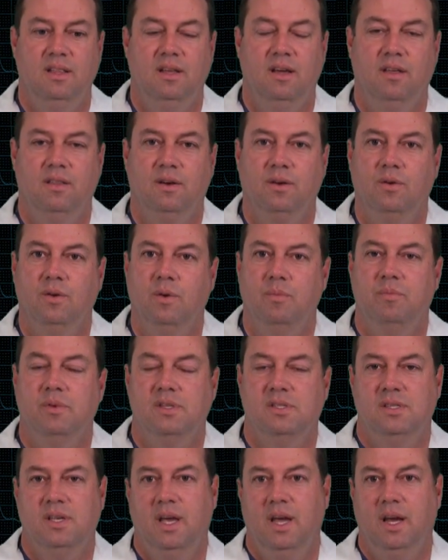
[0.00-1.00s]
The other group
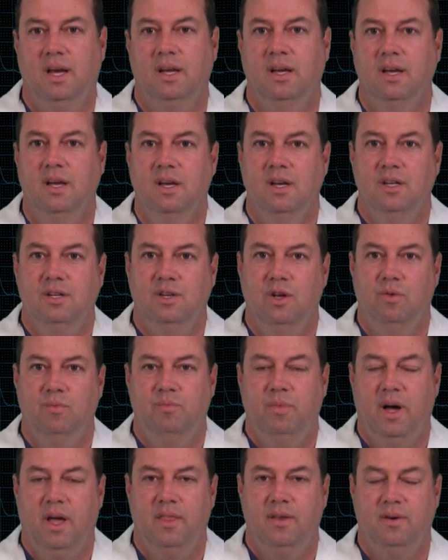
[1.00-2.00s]
is saying don't
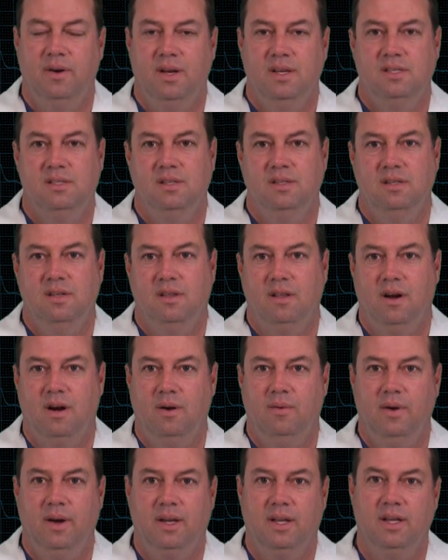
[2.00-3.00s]
bother us until the
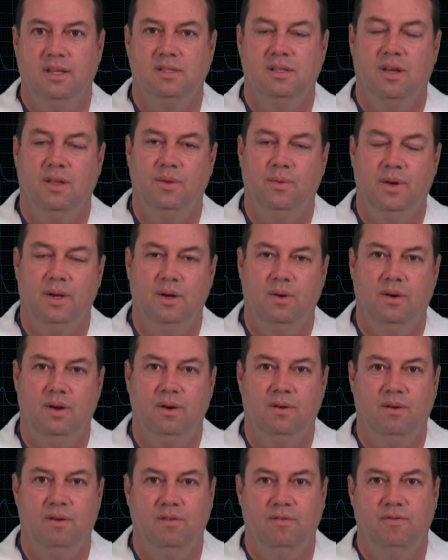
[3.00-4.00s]
heart rate gets all the way to
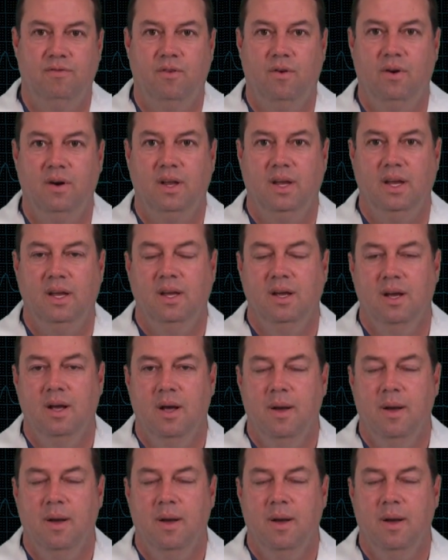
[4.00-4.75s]
140.